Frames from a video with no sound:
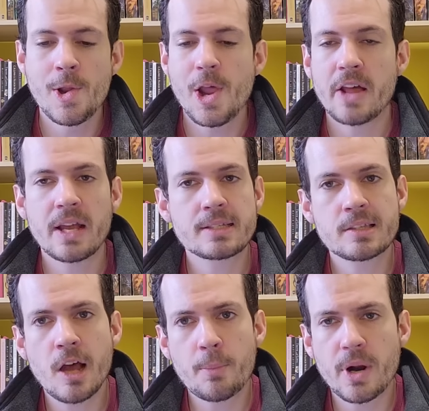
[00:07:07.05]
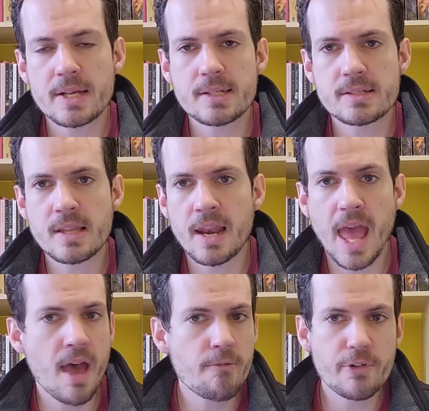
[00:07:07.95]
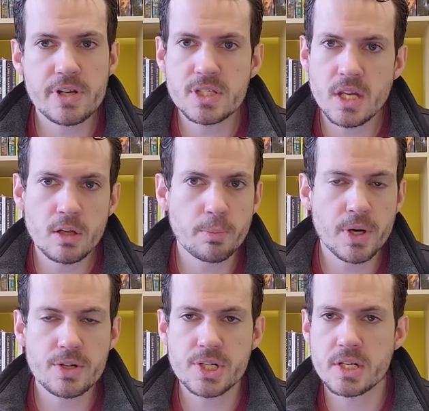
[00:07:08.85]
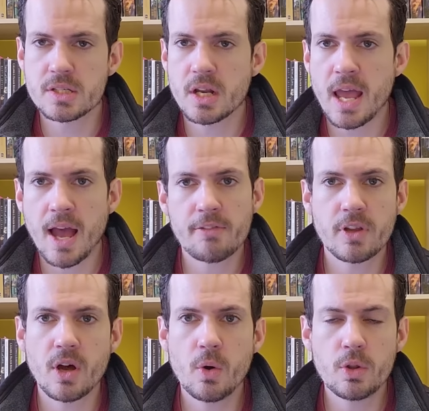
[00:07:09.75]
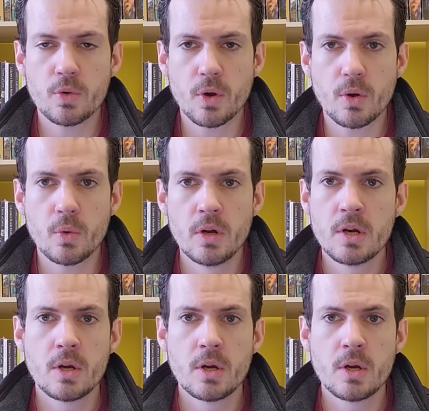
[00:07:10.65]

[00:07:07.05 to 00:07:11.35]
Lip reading: And that's the thought process that every single person is going to have to go through